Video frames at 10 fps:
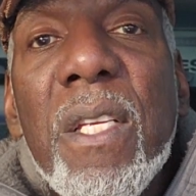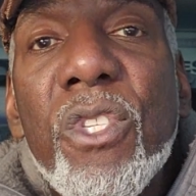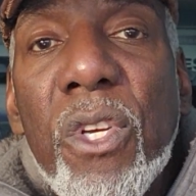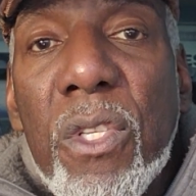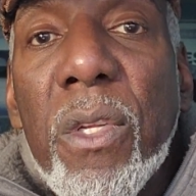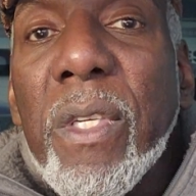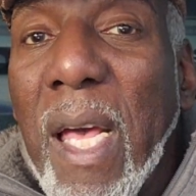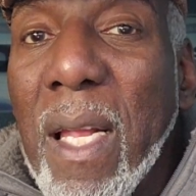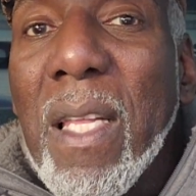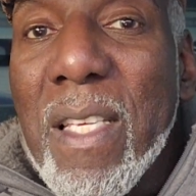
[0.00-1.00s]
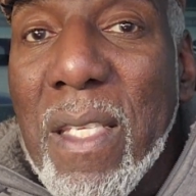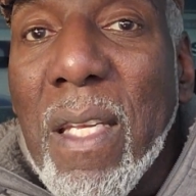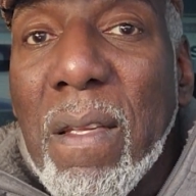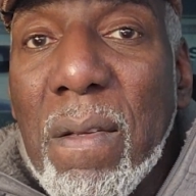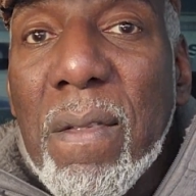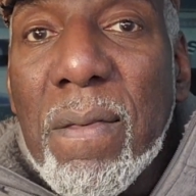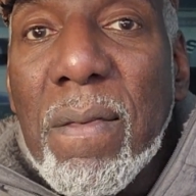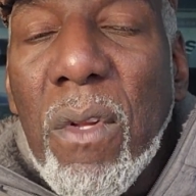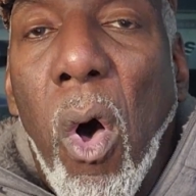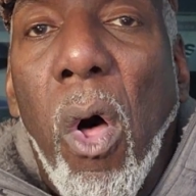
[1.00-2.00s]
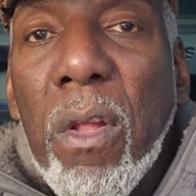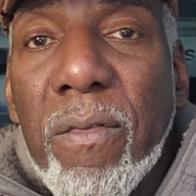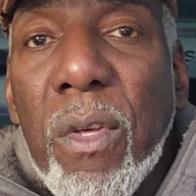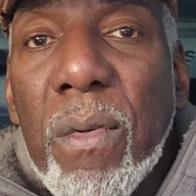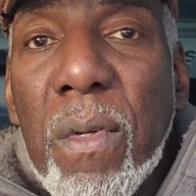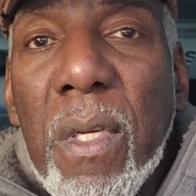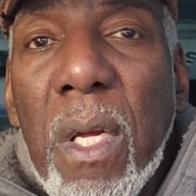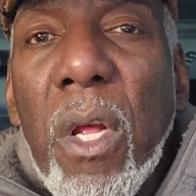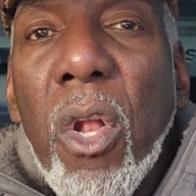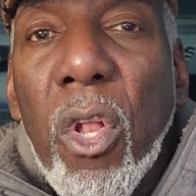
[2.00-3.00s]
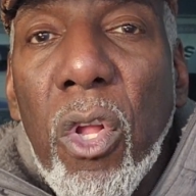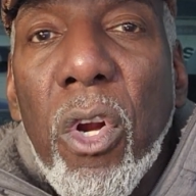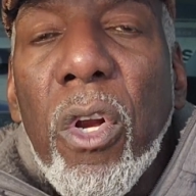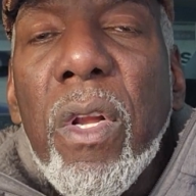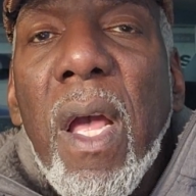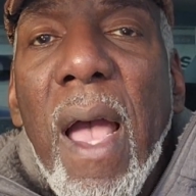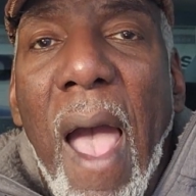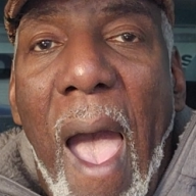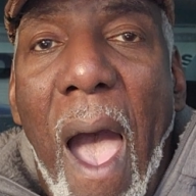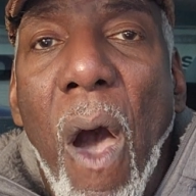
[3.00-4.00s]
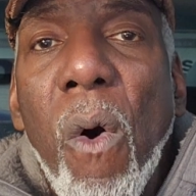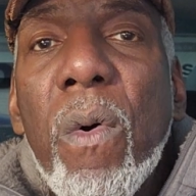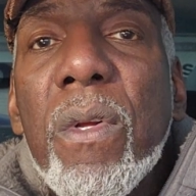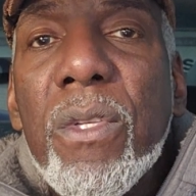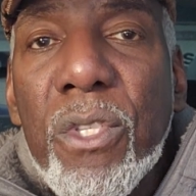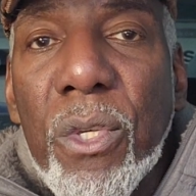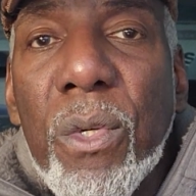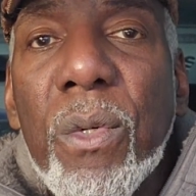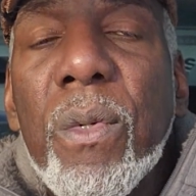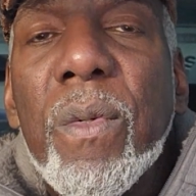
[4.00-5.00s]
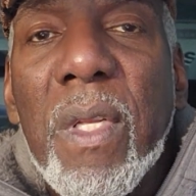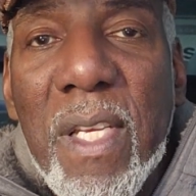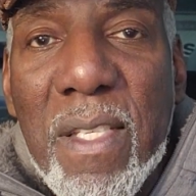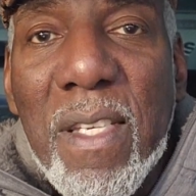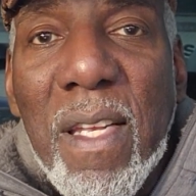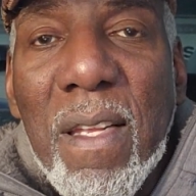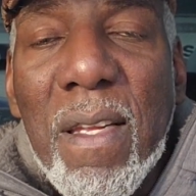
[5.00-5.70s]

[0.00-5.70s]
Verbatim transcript: Just learn how to listen. All of you. Learn how to listen.